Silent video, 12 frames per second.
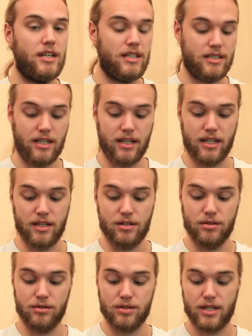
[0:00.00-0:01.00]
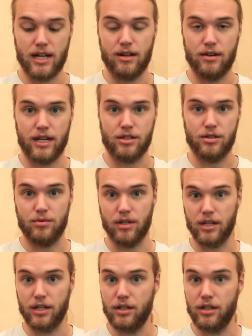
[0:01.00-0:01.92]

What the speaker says: is that they do sound actually really